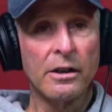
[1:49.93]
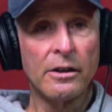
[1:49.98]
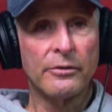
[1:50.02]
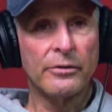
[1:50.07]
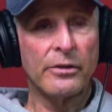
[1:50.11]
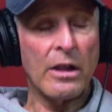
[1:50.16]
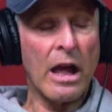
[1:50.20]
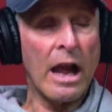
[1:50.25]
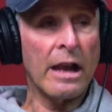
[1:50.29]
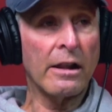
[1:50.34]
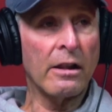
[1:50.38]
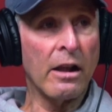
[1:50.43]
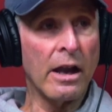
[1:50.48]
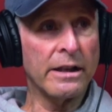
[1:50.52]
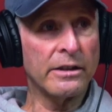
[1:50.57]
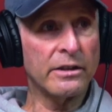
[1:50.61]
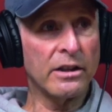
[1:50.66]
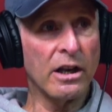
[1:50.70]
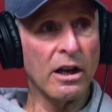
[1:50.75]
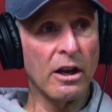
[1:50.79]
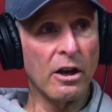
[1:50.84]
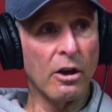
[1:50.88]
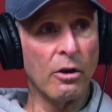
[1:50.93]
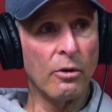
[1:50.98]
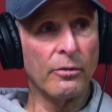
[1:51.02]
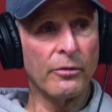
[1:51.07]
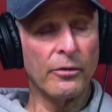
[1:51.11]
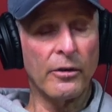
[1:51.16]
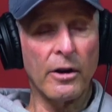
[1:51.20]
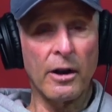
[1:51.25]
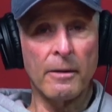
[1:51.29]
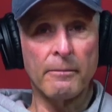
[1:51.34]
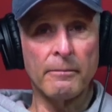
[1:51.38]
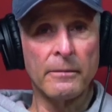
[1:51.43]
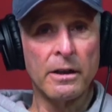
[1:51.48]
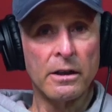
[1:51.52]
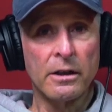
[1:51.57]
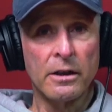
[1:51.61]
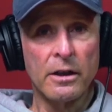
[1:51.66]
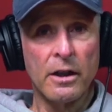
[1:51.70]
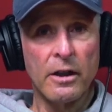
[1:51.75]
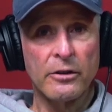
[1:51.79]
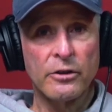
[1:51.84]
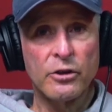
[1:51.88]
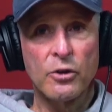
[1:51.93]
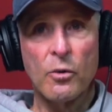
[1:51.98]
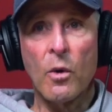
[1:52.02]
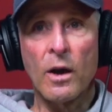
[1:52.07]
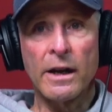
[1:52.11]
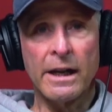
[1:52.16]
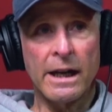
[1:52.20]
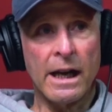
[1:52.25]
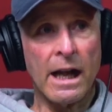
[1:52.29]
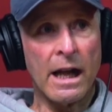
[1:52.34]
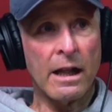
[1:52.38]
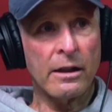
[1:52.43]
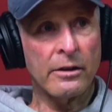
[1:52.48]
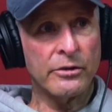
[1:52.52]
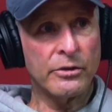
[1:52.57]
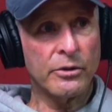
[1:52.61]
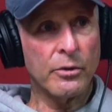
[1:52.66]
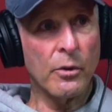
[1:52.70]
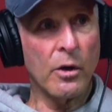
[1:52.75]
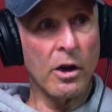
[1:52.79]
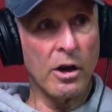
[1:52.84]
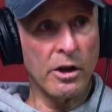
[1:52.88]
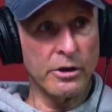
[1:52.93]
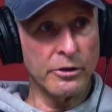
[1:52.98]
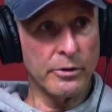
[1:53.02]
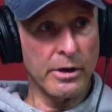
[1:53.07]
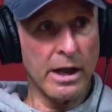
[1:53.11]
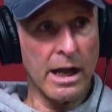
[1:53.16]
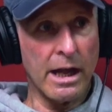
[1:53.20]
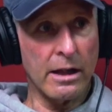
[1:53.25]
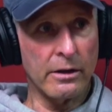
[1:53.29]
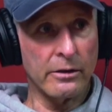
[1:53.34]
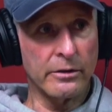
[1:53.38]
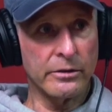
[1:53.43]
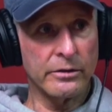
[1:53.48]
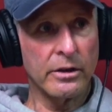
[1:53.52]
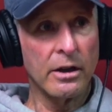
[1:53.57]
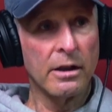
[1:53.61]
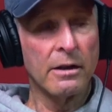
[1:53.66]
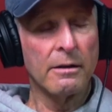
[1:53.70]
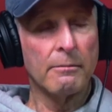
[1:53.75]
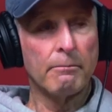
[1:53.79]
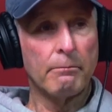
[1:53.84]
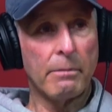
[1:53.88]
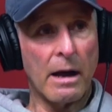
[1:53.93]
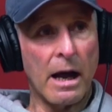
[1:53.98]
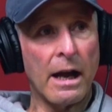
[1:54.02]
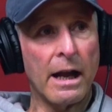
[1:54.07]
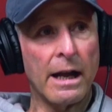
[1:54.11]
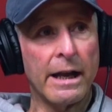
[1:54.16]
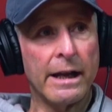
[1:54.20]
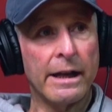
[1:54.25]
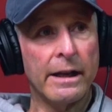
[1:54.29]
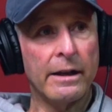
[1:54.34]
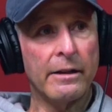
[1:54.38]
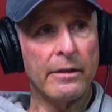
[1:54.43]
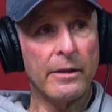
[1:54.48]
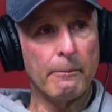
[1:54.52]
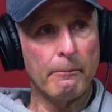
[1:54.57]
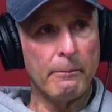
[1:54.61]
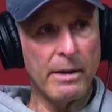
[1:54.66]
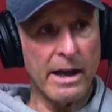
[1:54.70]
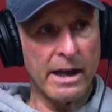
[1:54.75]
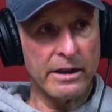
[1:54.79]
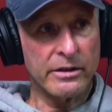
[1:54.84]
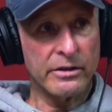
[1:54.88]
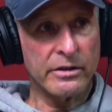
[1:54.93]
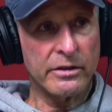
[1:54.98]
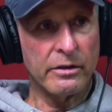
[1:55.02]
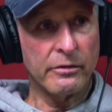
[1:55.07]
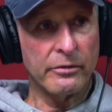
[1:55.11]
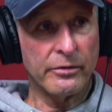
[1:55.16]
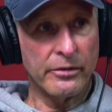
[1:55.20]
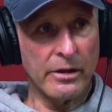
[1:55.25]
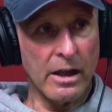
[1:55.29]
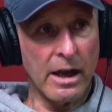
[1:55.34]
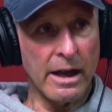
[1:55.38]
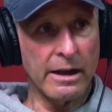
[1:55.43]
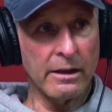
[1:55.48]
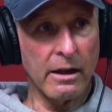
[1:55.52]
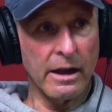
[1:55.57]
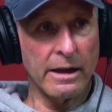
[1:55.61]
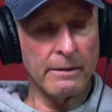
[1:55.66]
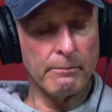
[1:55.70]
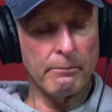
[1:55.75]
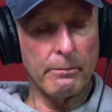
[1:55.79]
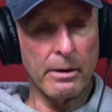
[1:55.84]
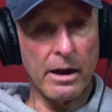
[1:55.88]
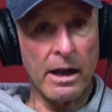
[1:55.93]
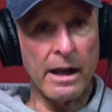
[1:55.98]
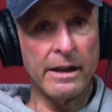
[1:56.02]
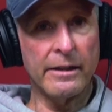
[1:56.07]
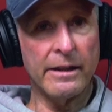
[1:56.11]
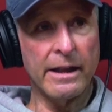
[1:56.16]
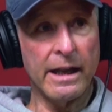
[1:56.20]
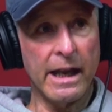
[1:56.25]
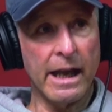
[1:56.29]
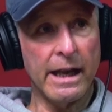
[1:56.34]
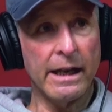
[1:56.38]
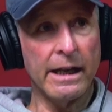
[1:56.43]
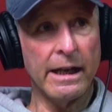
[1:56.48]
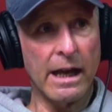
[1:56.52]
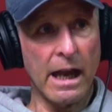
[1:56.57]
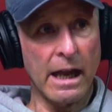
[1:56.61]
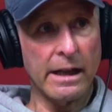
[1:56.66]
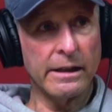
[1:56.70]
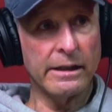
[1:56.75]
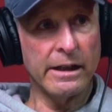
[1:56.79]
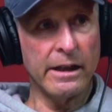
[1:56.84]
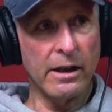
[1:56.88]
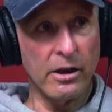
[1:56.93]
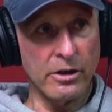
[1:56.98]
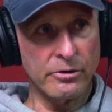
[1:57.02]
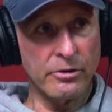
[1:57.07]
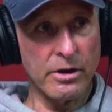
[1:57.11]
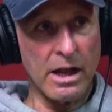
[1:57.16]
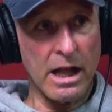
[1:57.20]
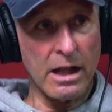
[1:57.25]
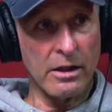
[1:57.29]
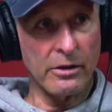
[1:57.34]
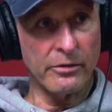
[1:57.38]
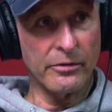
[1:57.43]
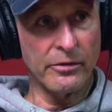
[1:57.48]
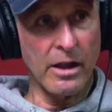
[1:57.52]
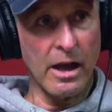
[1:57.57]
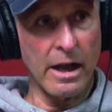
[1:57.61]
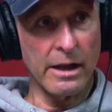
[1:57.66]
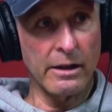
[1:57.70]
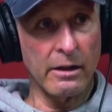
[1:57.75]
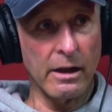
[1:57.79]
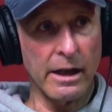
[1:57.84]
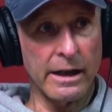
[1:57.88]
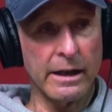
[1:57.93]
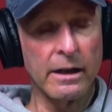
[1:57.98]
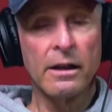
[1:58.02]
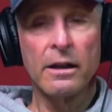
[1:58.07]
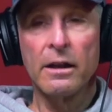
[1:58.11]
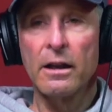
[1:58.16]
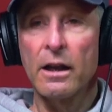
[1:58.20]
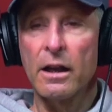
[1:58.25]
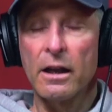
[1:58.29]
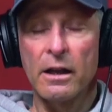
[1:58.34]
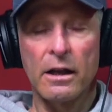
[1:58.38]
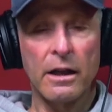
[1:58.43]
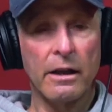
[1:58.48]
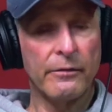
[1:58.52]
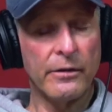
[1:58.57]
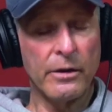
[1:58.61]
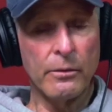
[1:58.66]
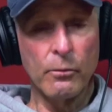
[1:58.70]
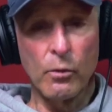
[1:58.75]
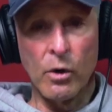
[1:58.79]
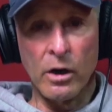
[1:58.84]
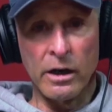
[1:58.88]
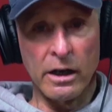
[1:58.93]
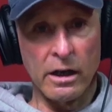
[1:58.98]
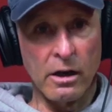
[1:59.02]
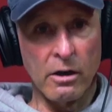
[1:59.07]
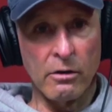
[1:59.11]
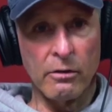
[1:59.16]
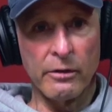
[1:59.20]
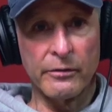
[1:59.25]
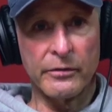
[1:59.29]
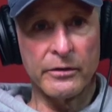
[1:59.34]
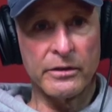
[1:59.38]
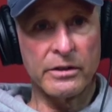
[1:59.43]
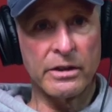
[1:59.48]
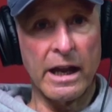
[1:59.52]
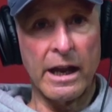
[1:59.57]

Fly lines can go from $20 to $100. Buy the best fly line. Buy the $80, $90, $100 fly line. If you want to go, if it's